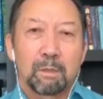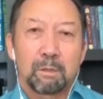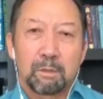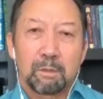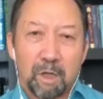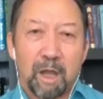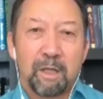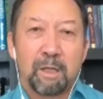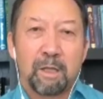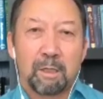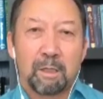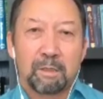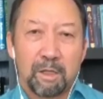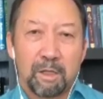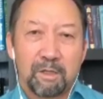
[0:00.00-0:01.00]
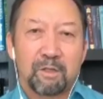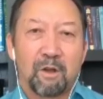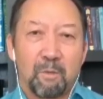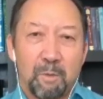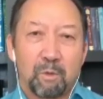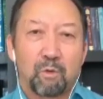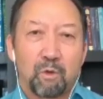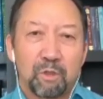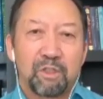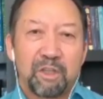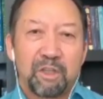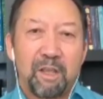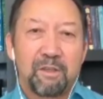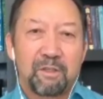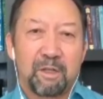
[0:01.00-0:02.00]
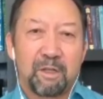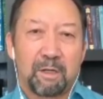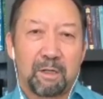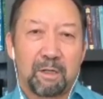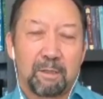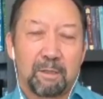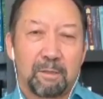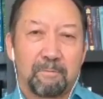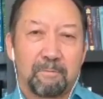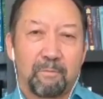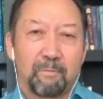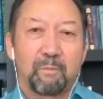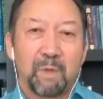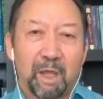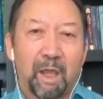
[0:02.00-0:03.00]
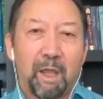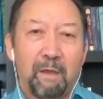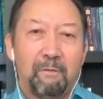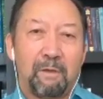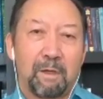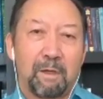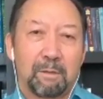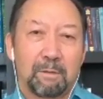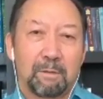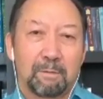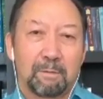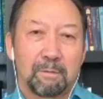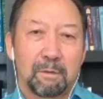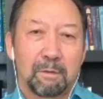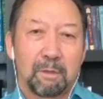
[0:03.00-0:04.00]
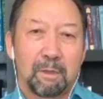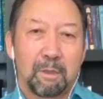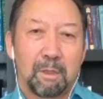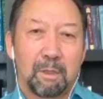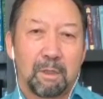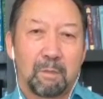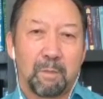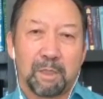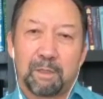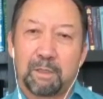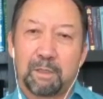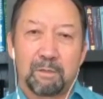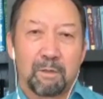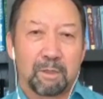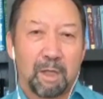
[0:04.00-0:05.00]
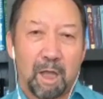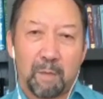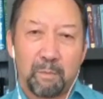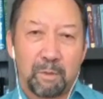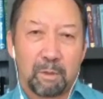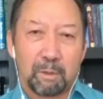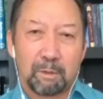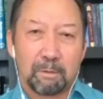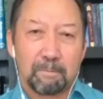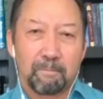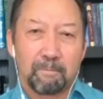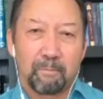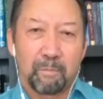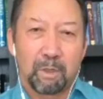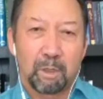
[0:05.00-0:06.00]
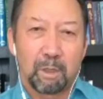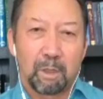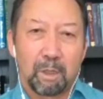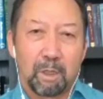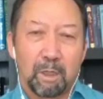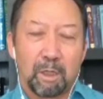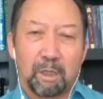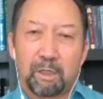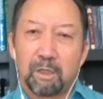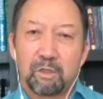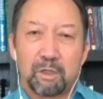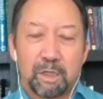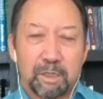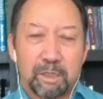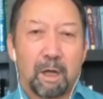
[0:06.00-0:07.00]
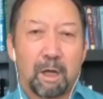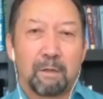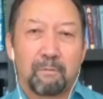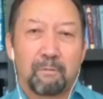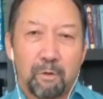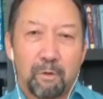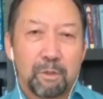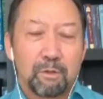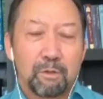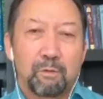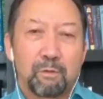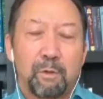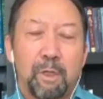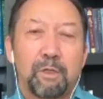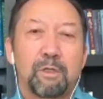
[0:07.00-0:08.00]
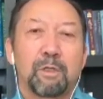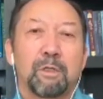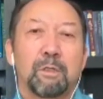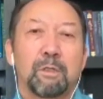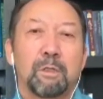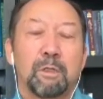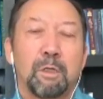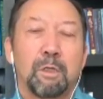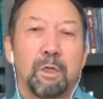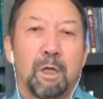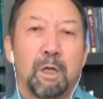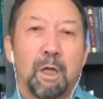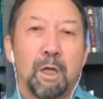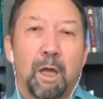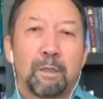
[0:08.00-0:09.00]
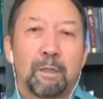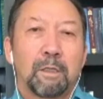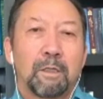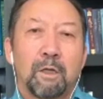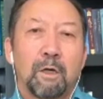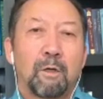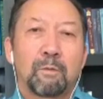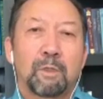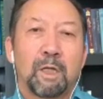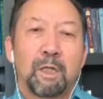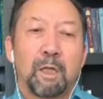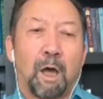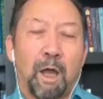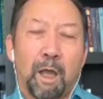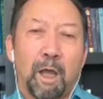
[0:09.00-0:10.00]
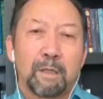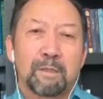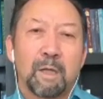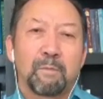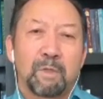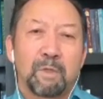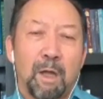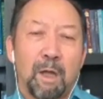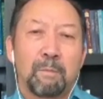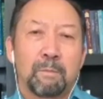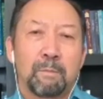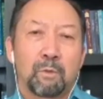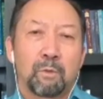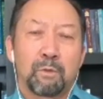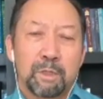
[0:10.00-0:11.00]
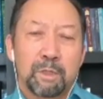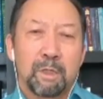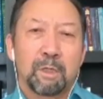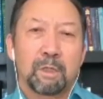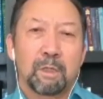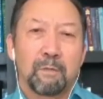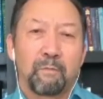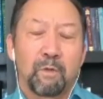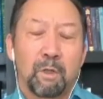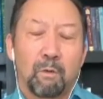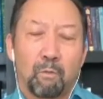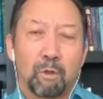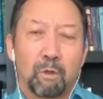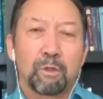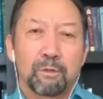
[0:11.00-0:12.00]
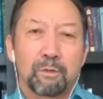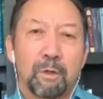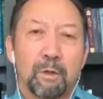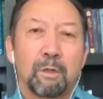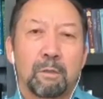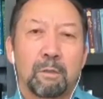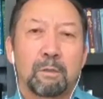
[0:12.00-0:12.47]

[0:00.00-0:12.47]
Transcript: Chinese government could change their behavior. But it's not happening. It is such an unfortunate situation. And now I had some time to think, what is wrong?